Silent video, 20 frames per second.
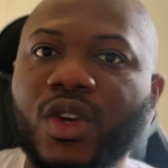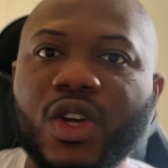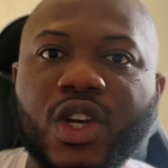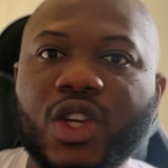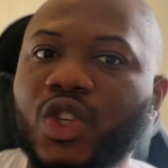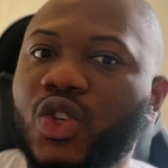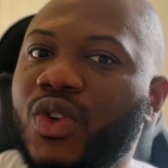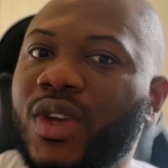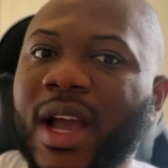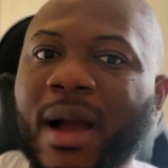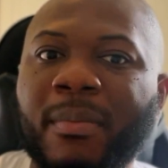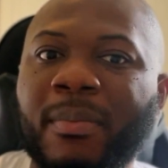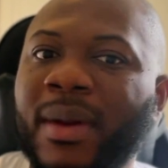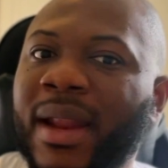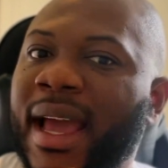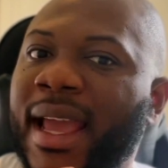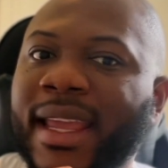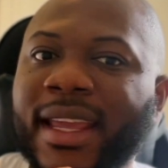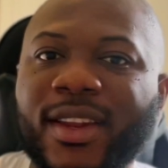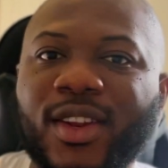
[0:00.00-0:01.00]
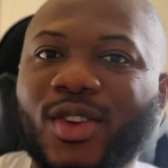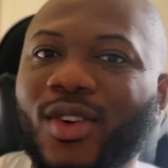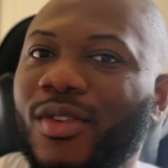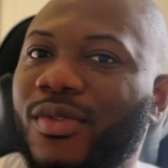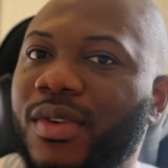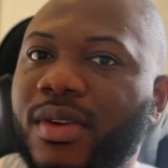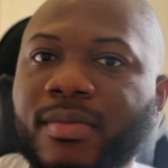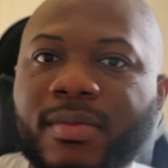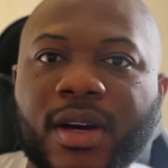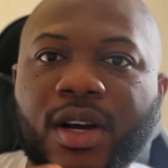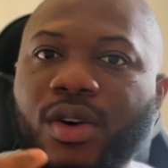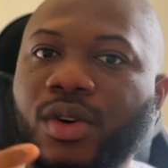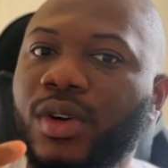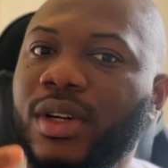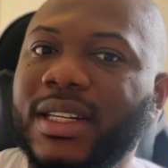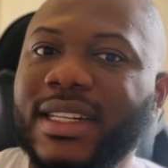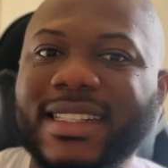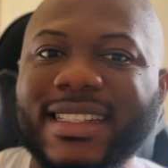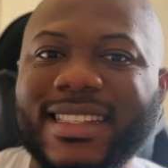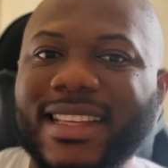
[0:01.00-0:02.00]
So you apply in November or
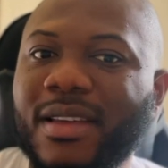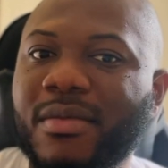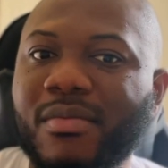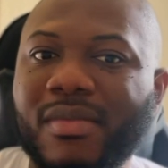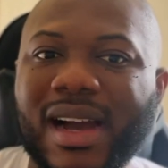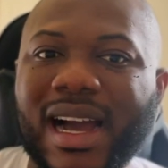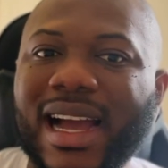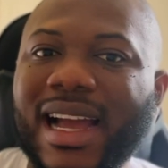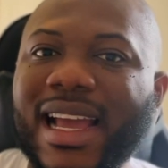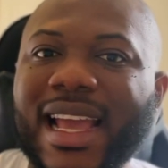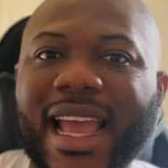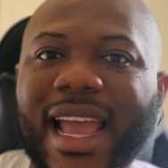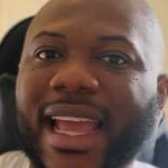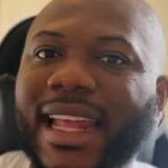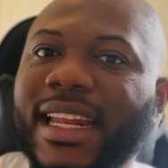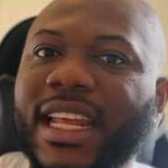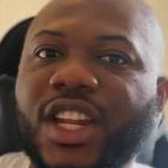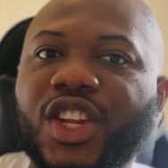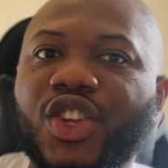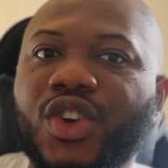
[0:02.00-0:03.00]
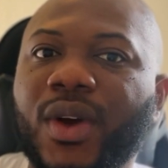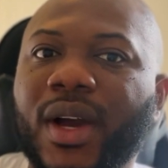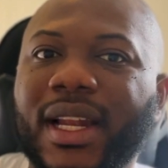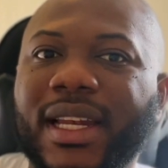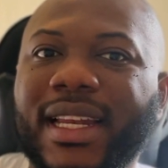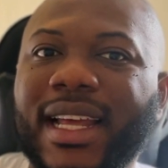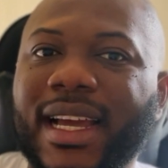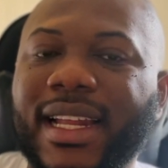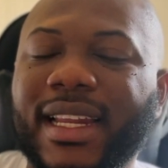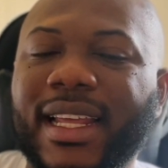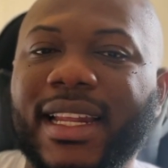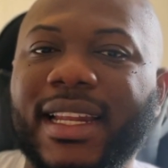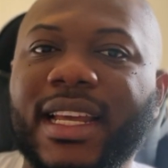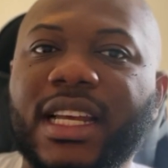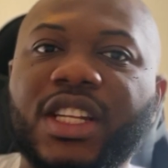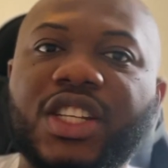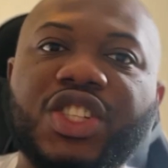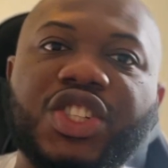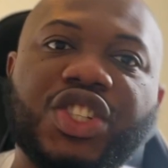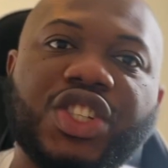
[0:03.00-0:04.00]
December, and then you are done. And
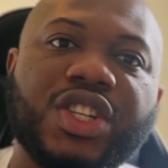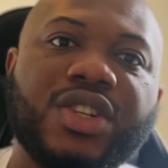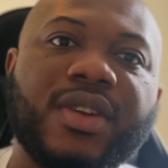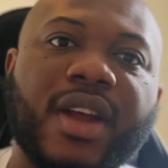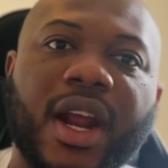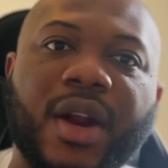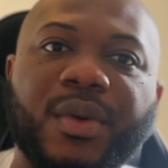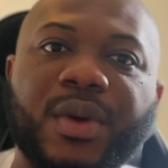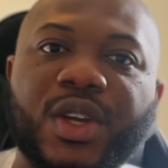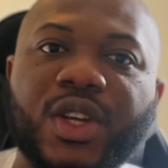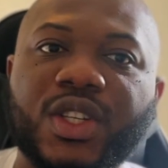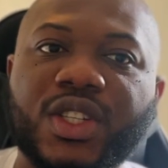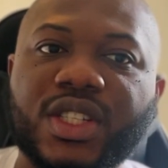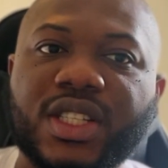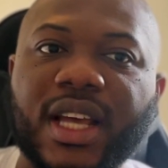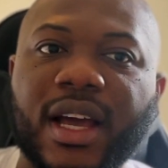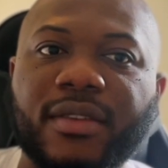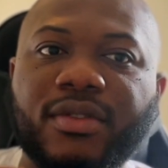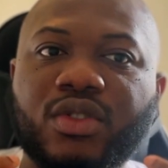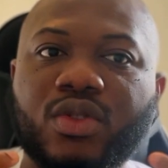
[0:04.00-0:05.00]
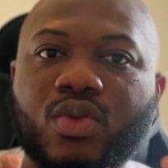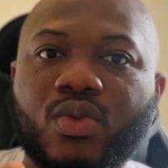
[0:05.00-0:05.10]
then in January, you just have to